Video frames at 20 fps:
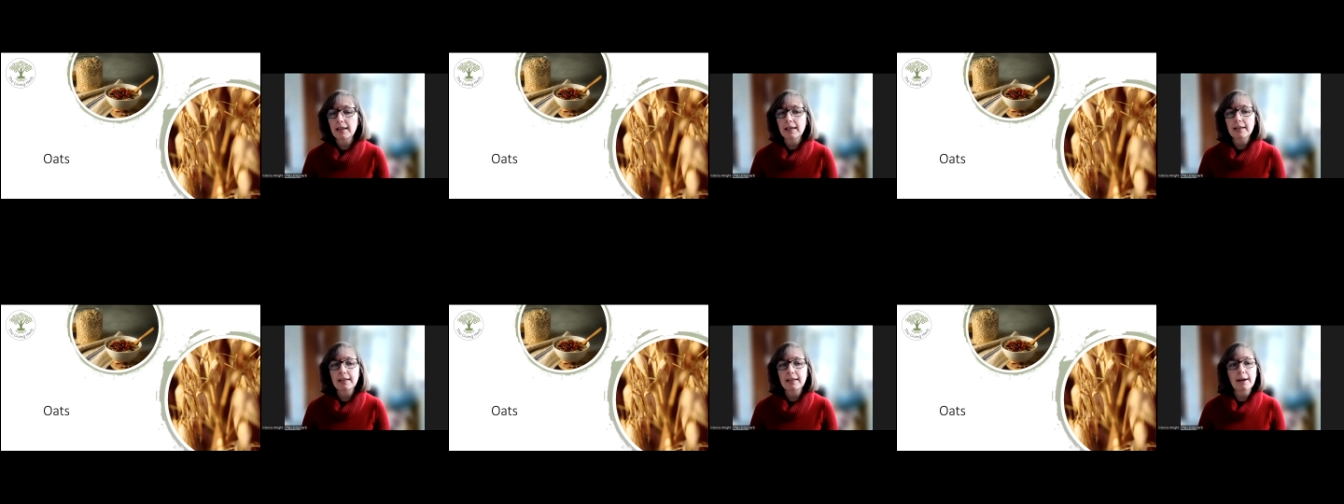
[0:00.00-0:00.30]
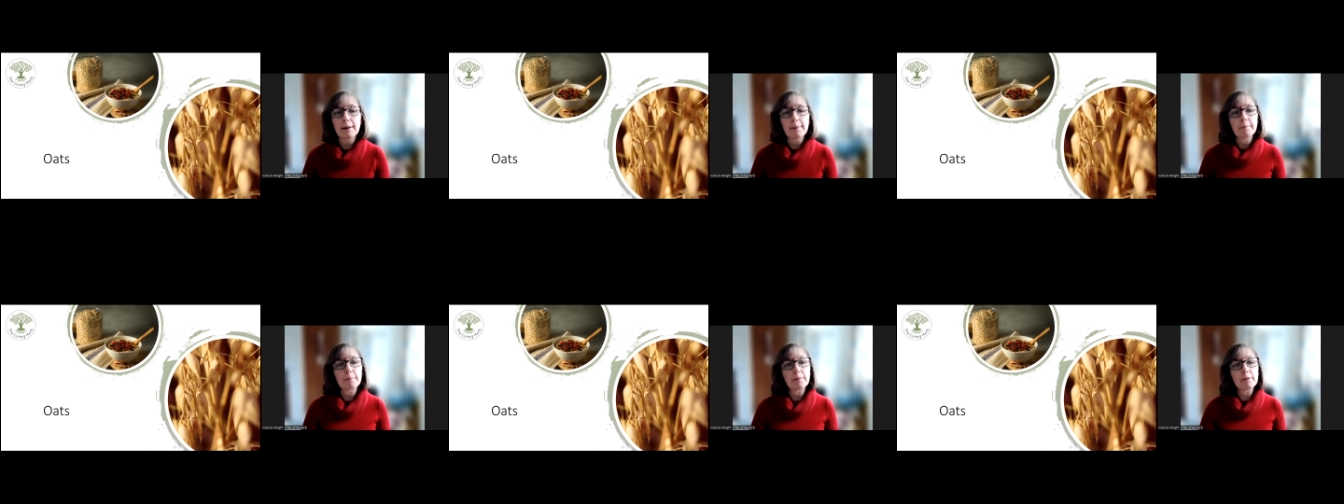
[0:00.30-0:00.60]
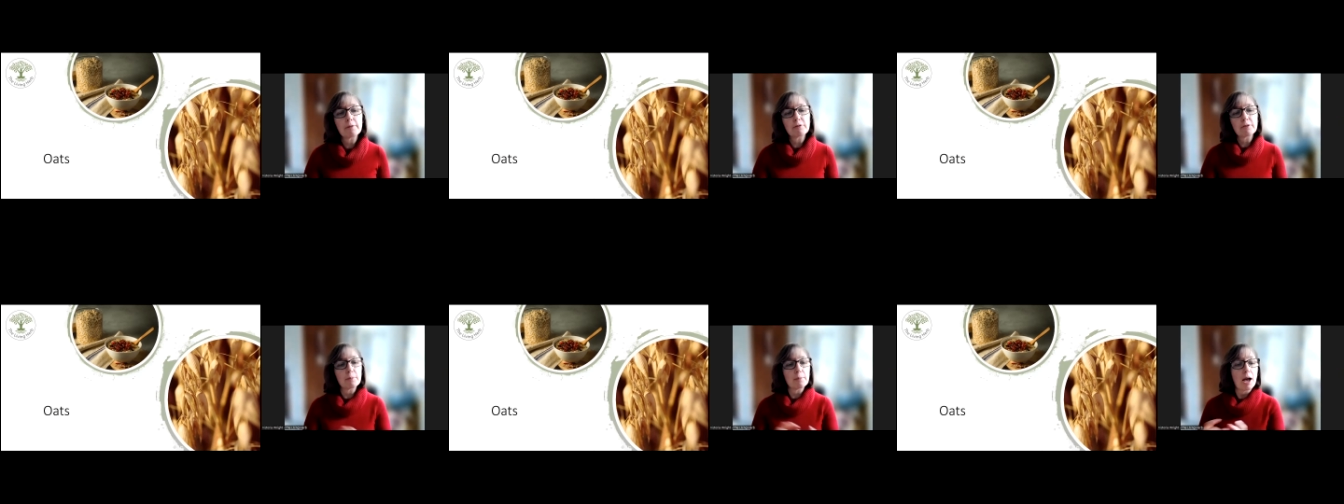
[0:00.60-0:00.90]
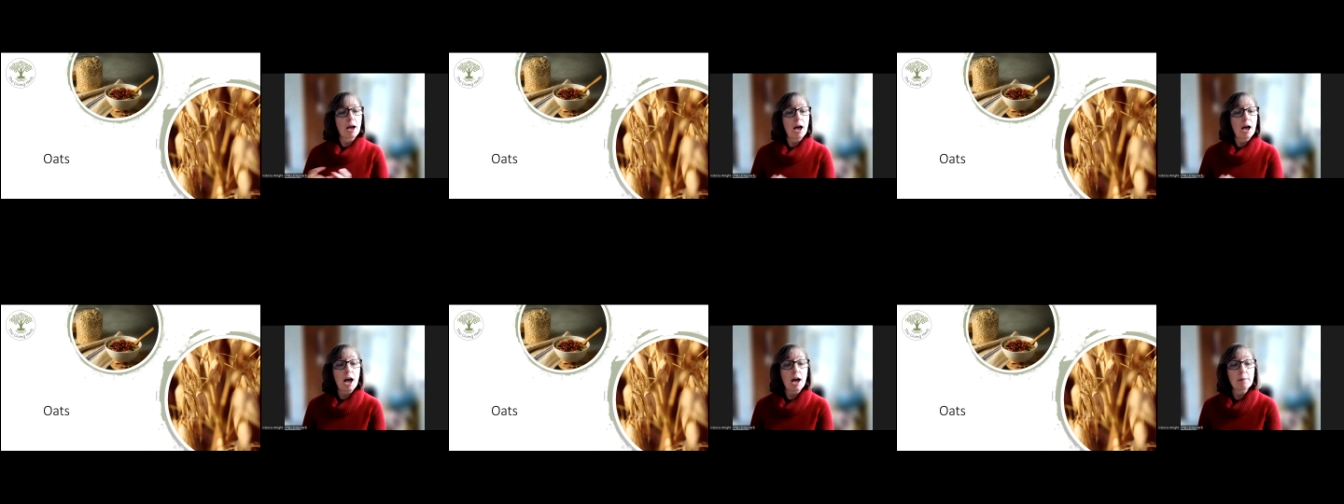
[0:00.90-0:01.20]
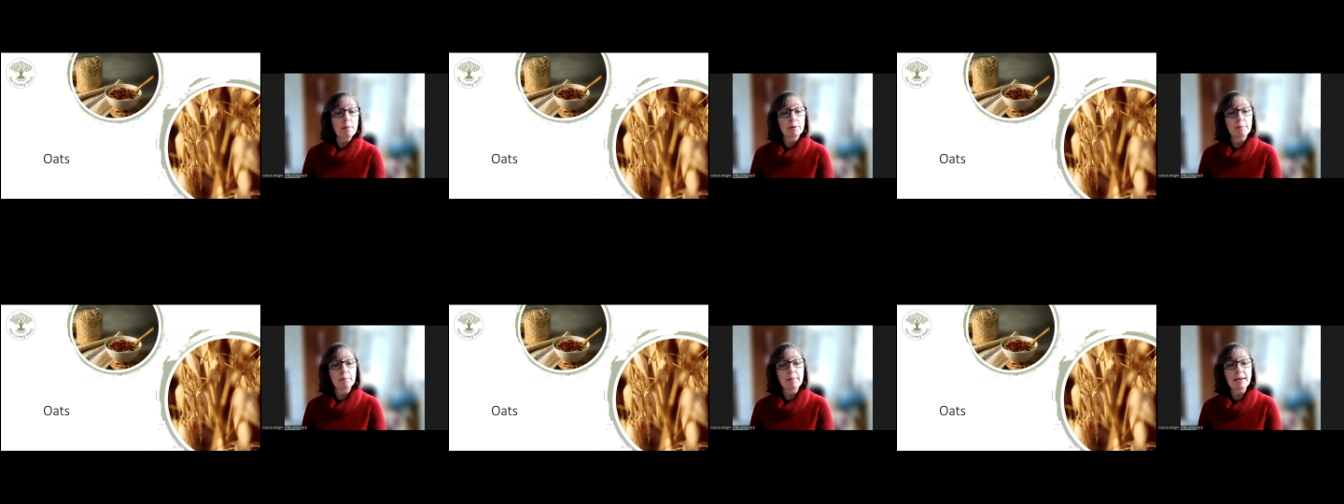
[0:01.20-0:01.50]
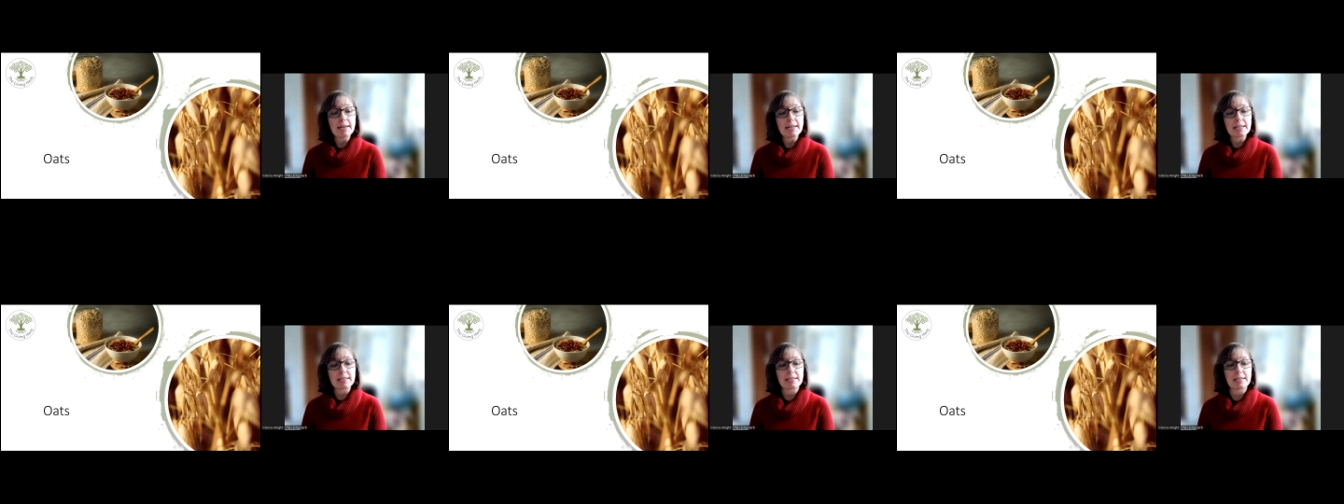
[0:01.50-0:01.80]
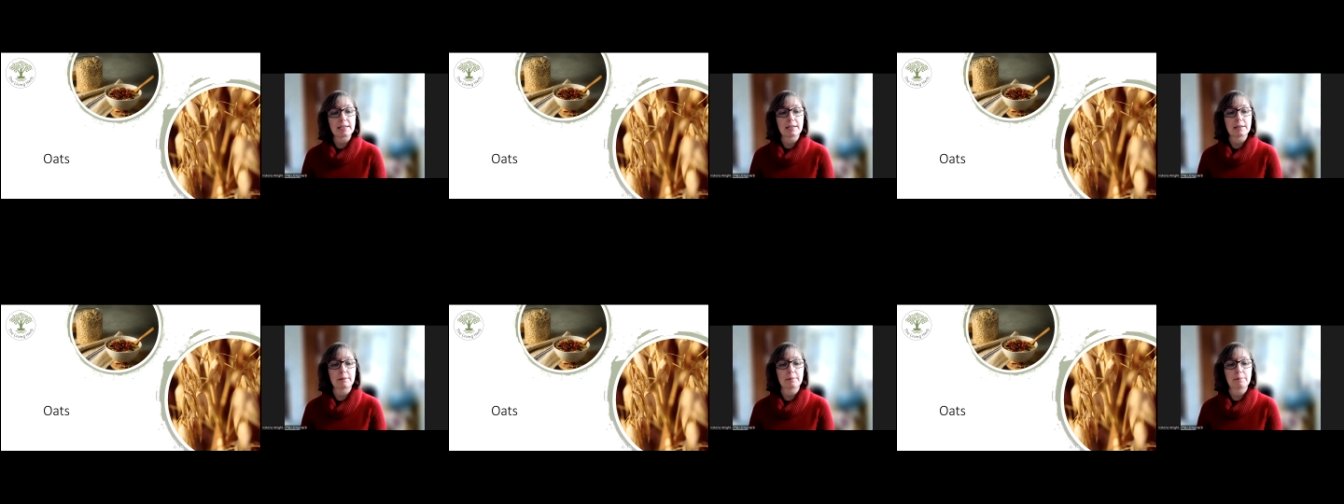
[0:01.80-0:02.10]
Now, from a herbal
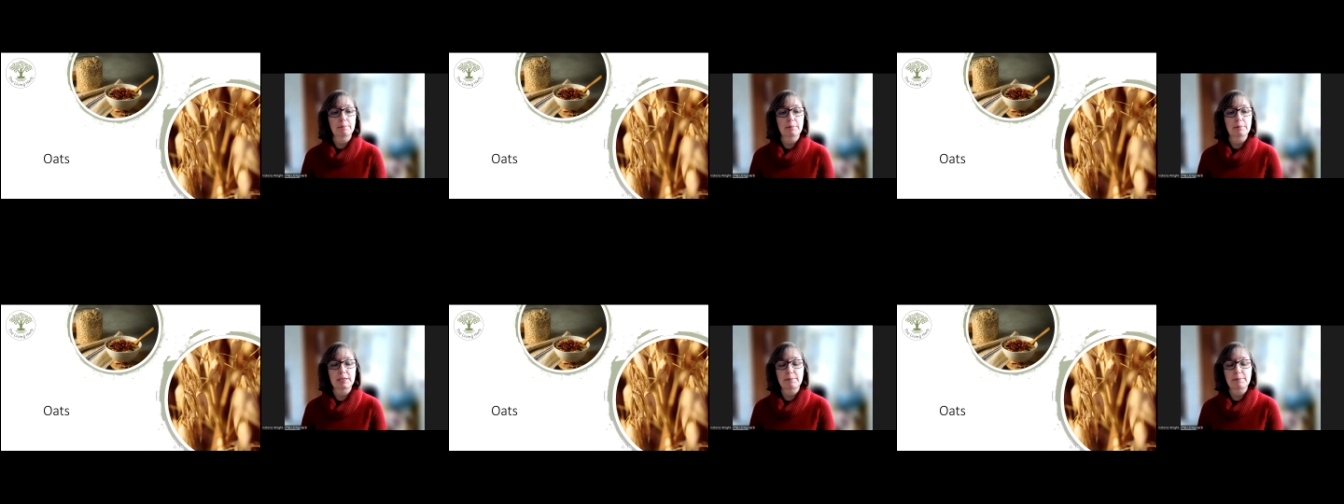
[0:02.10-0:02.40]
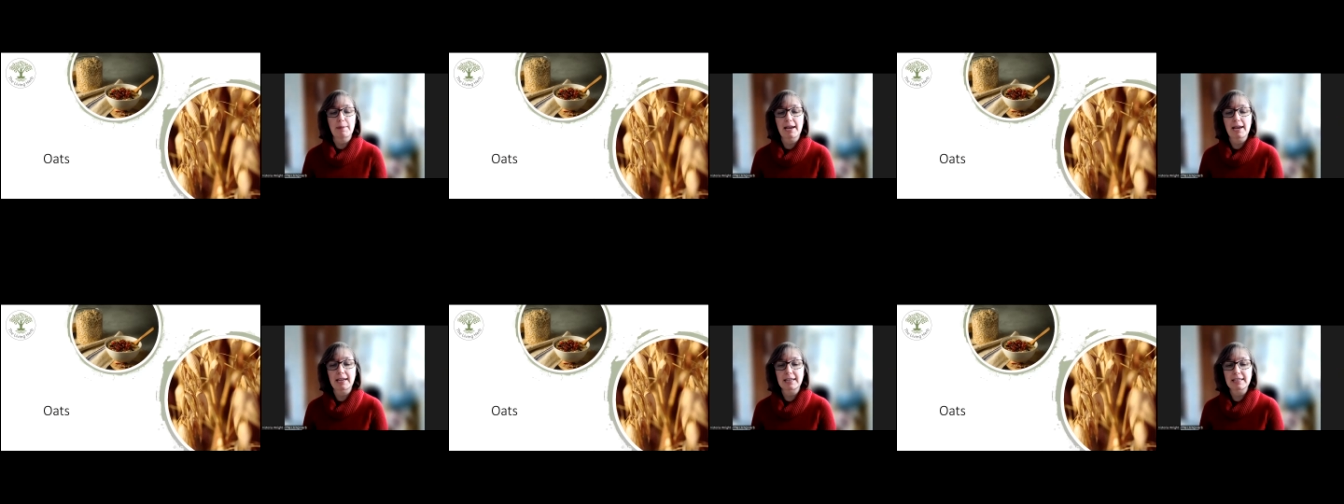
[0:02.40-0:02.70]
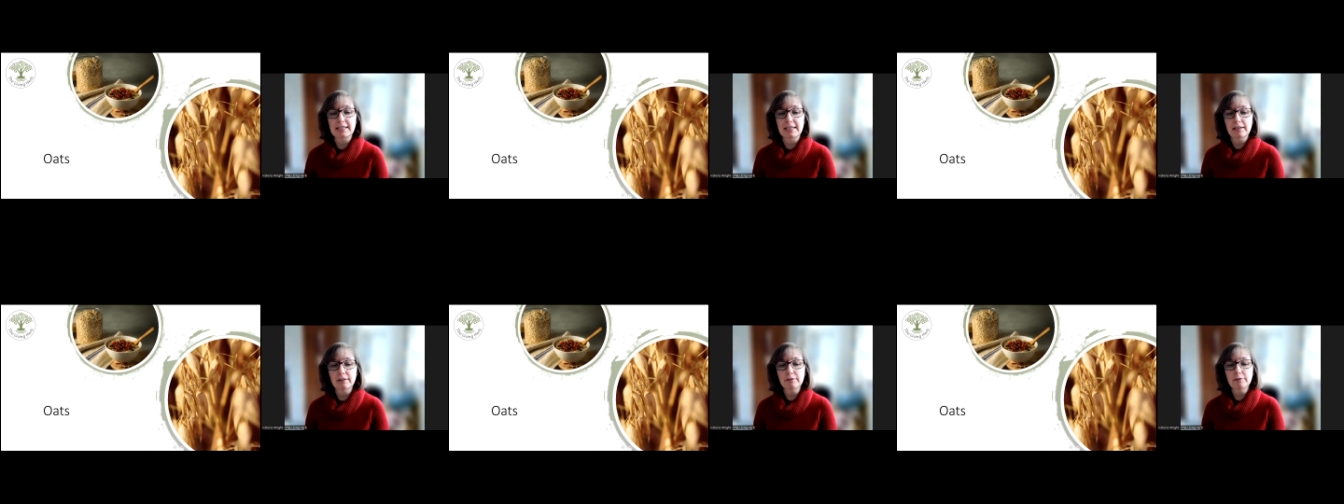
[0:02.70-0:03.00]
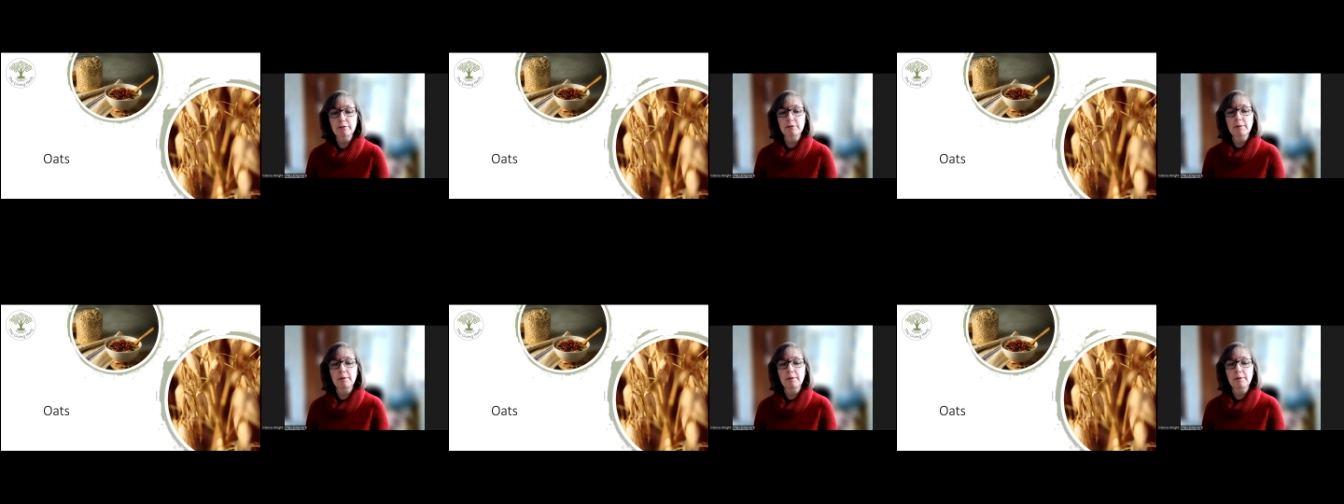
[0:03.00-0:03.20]
medicine perspective,